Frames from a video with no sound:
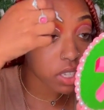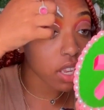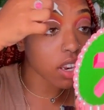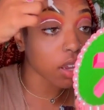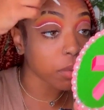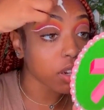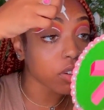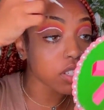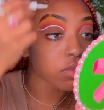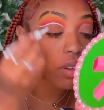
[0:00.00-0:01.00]
scared. I'm gonna
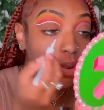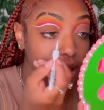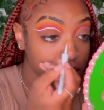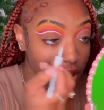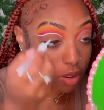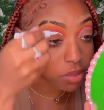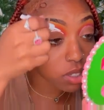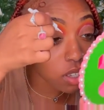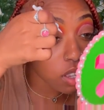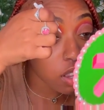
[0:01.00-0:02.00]
go this way. Wait, no, okay,
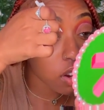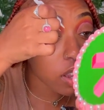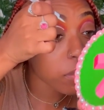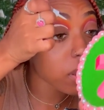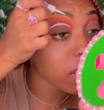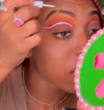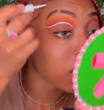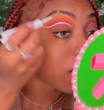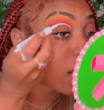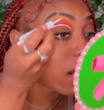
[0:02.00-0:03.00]
wait.
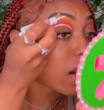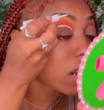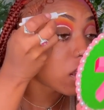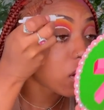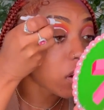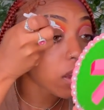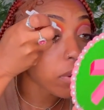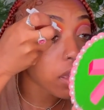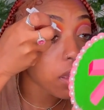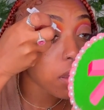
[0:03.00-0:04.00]
I gotta, okay, wait.